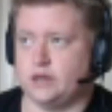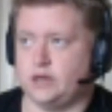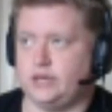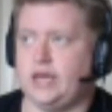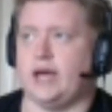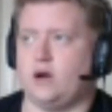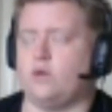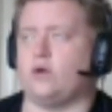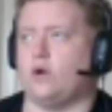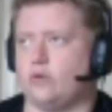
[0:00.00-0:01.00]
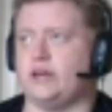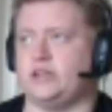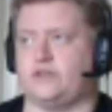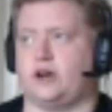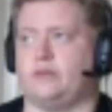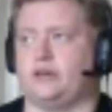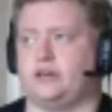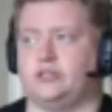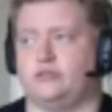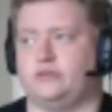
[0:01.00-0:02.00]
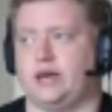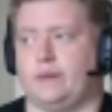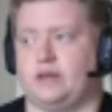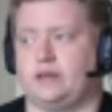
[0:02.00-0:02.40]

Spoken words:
Yeah, all reading's fine because you'll. Yep.